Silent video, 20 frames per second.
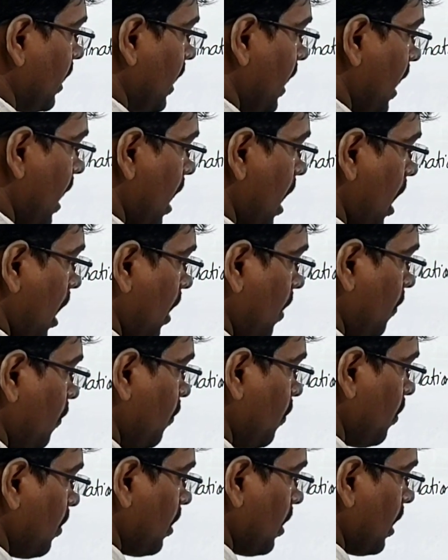a of
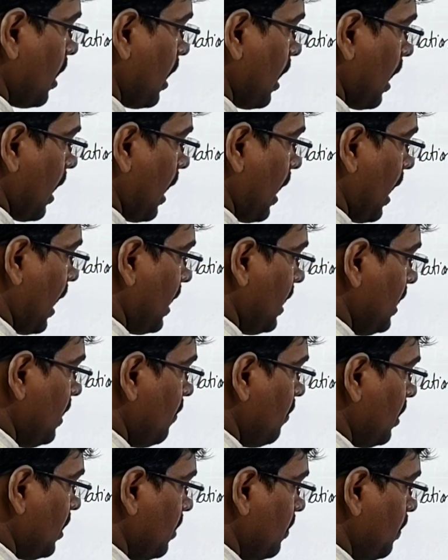
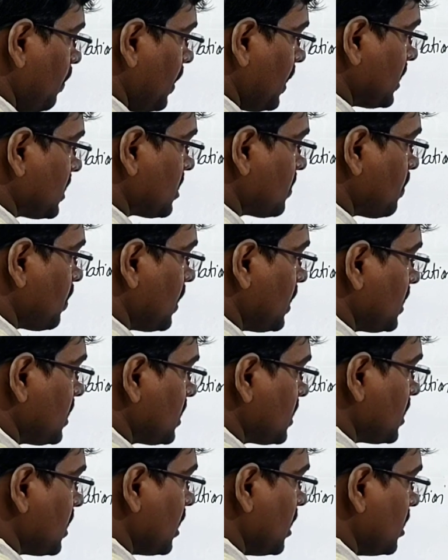I1 plus
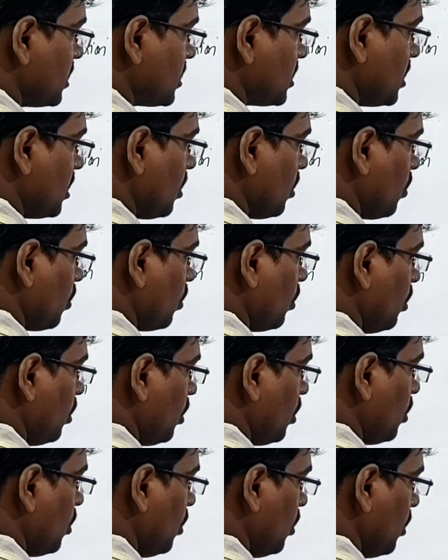plus is
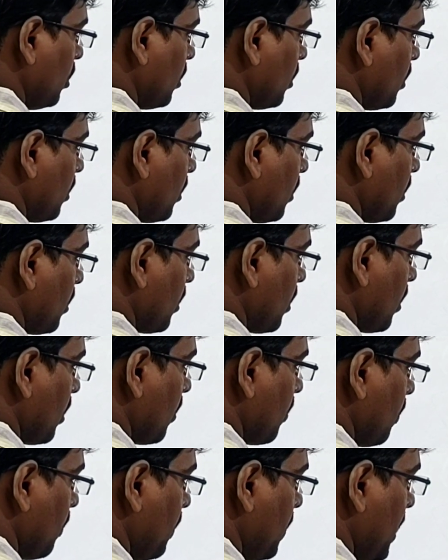equal to
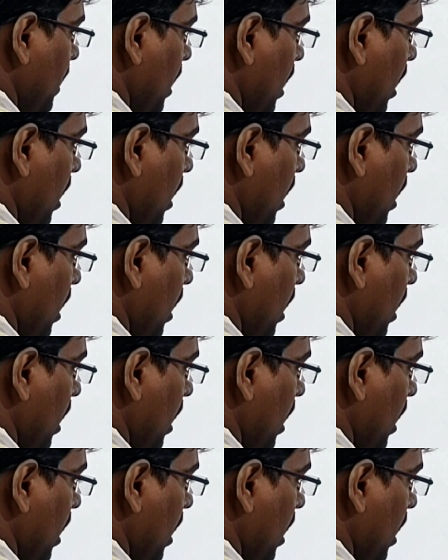b